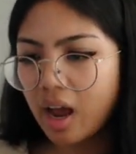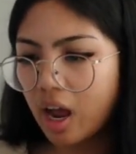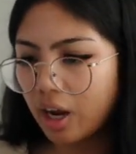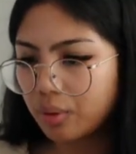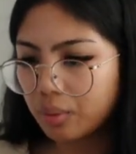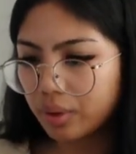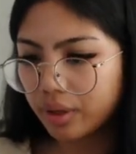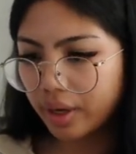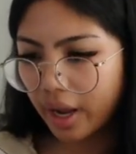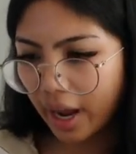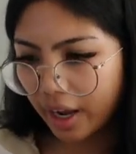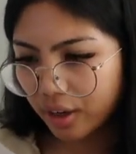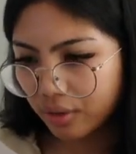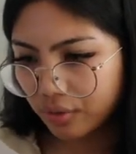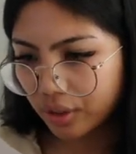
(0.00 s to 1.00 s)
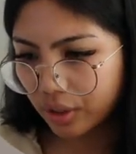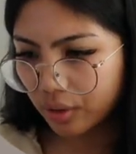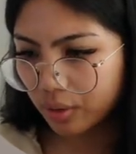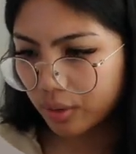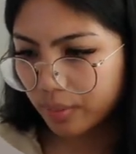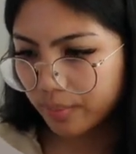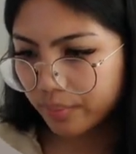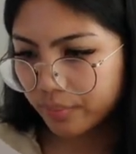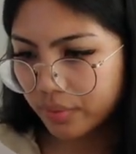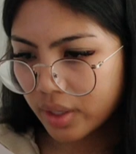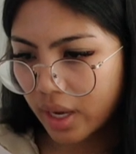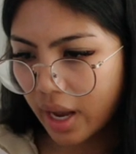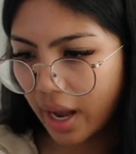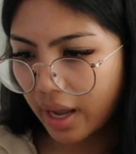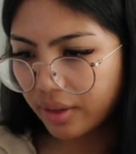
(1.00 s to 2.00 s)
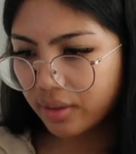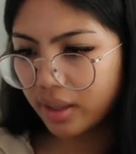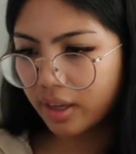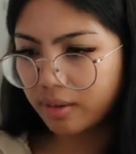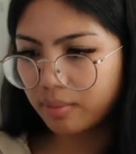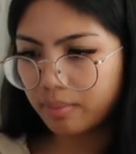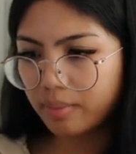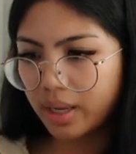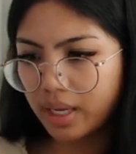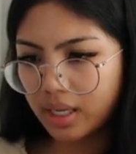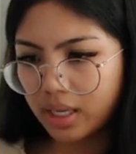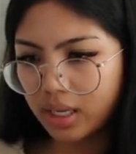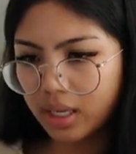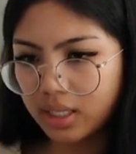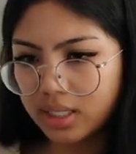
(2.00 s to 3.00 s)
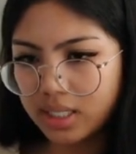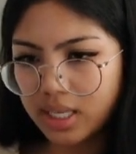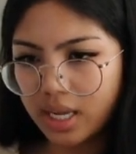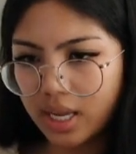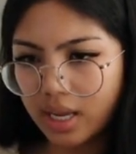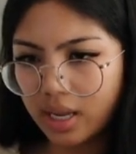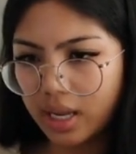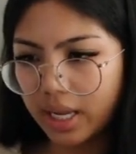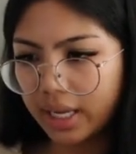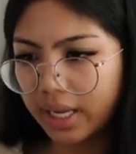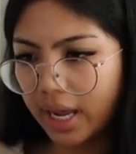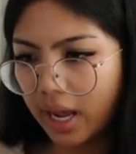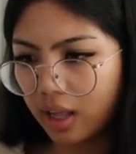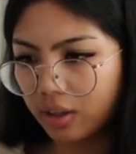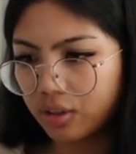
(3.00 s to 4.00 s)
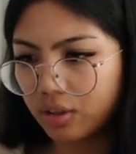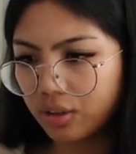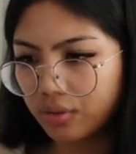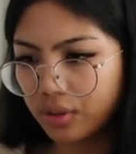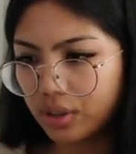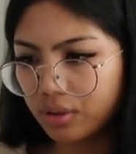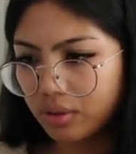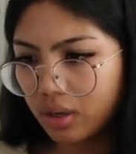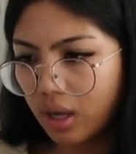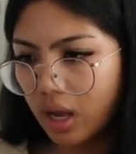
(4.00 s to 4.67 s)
I would add a view and then make it a calendar view.